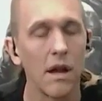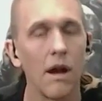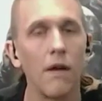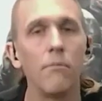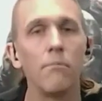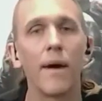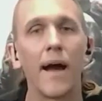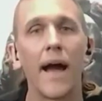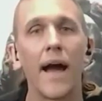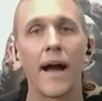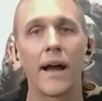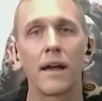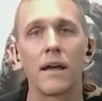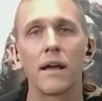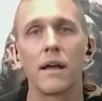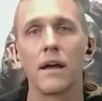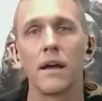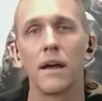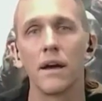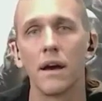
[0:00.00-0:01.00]
come
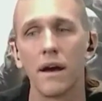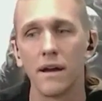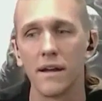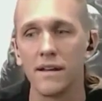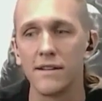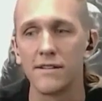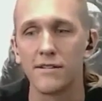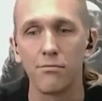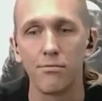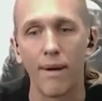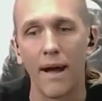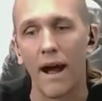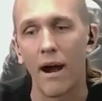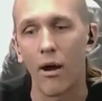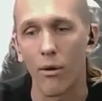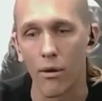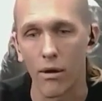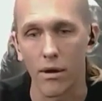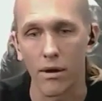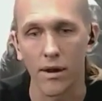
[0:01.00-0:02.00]
back into
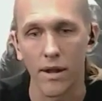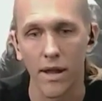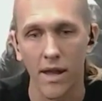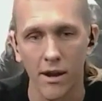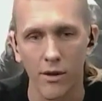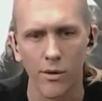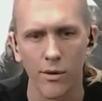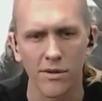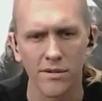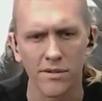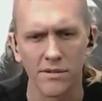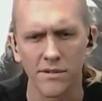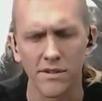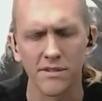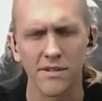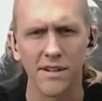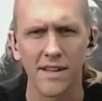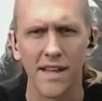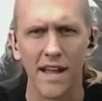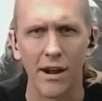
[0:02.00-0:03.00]
power, and it wasn't
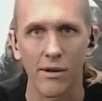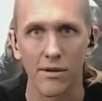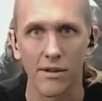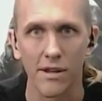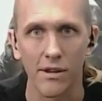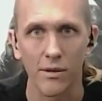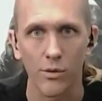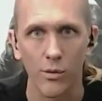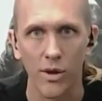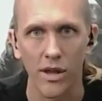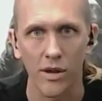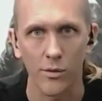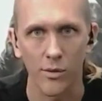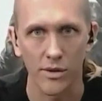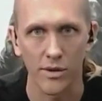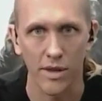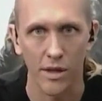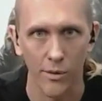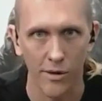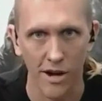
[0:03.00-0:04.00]
just a guaranteed win
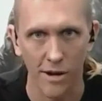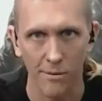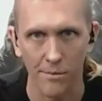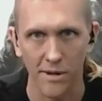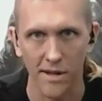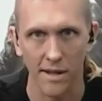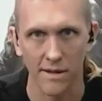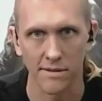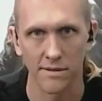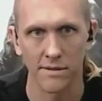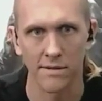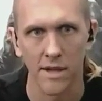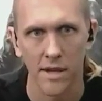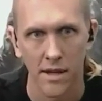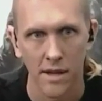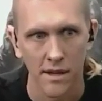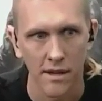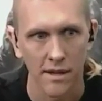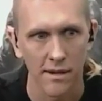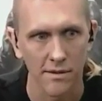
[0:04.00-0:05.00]
when they went up against,
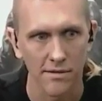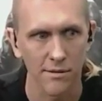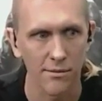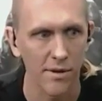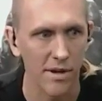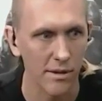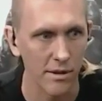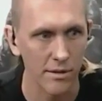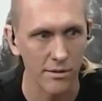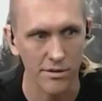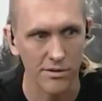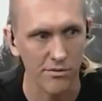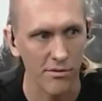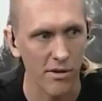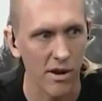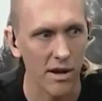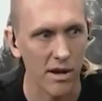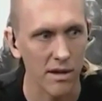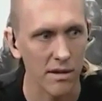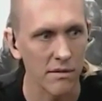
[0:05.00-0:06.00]
somebody that was
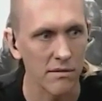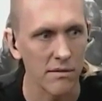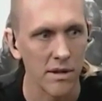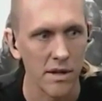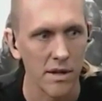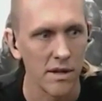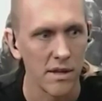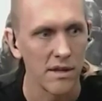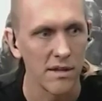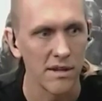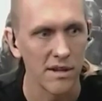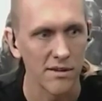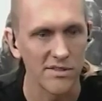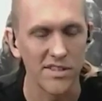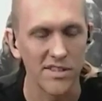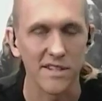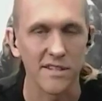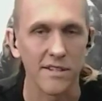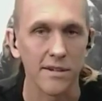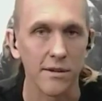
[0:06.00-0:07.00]
rocking,
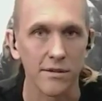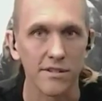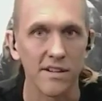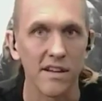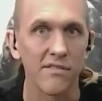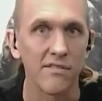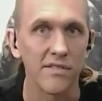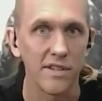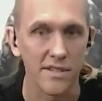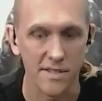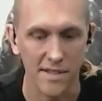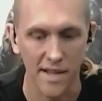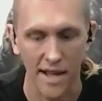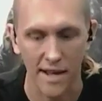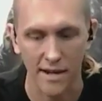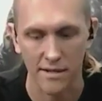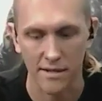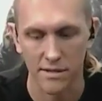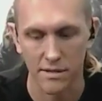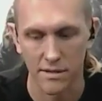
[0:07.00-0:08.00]
60 or 70
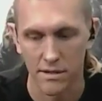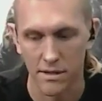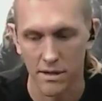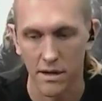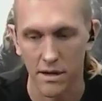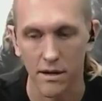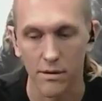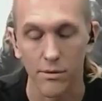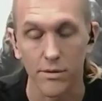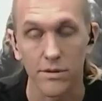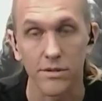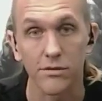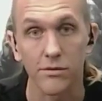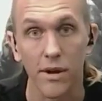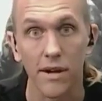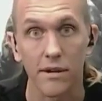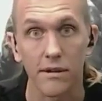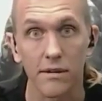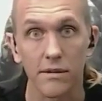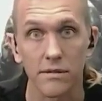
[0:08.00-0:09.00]
stacks with
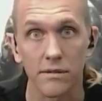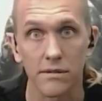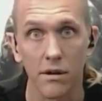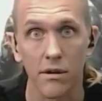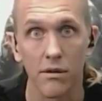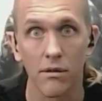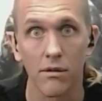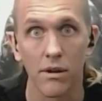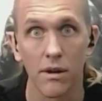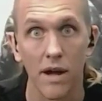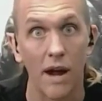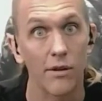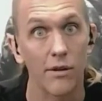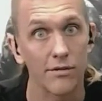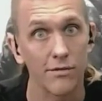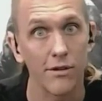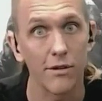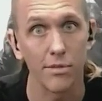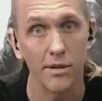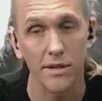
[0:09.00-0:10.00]
Strikers. So I
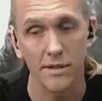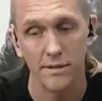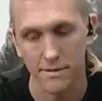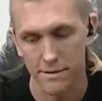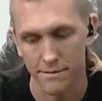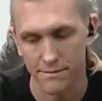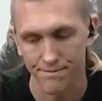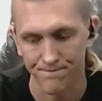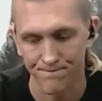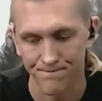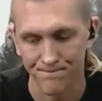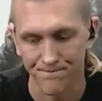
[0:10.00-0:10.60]
was very pleased.